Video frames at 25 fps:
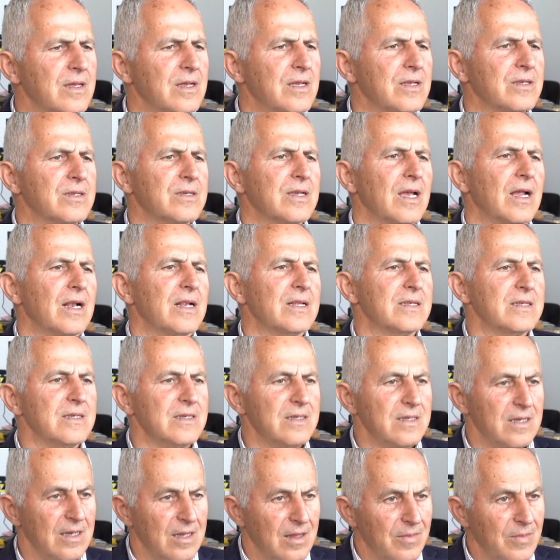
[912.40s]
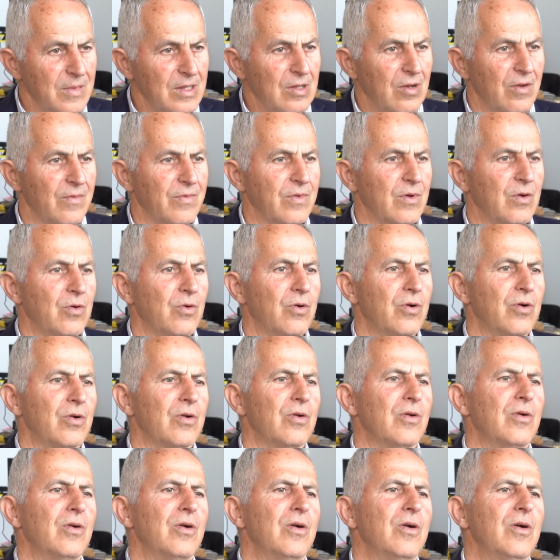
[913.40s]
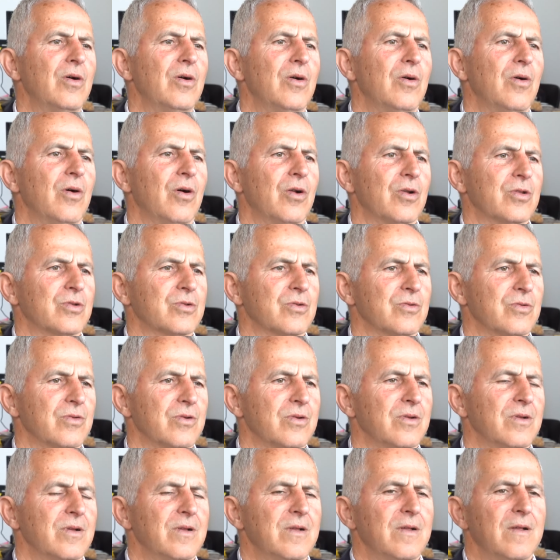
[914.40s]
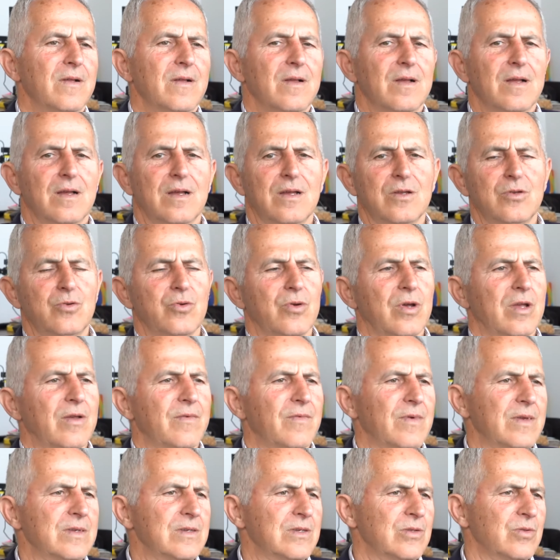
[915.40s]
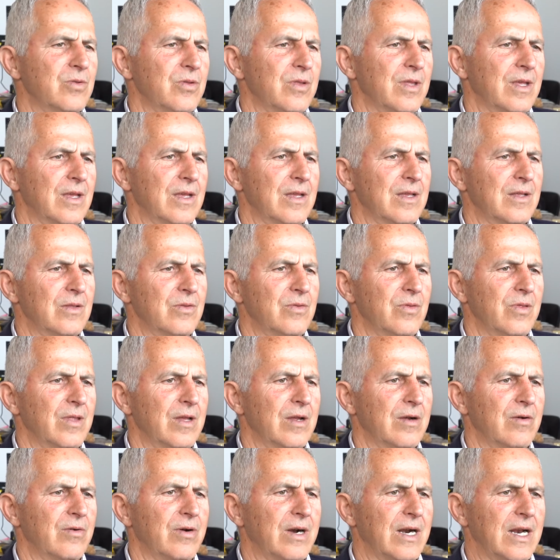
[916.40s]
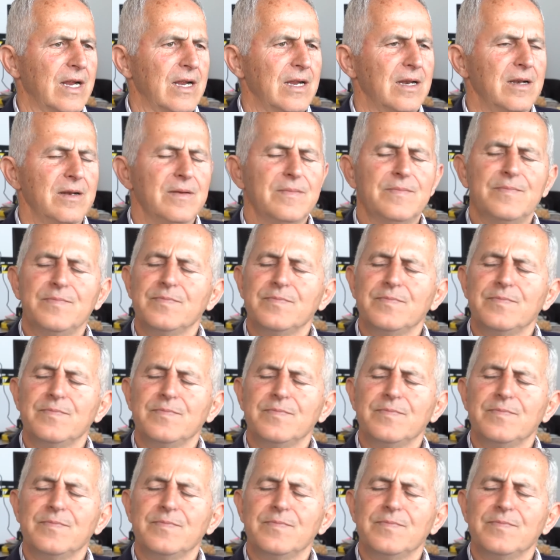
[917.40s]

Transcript: he sells in the middle of the world also uh, UAVs to the to the Ukraine.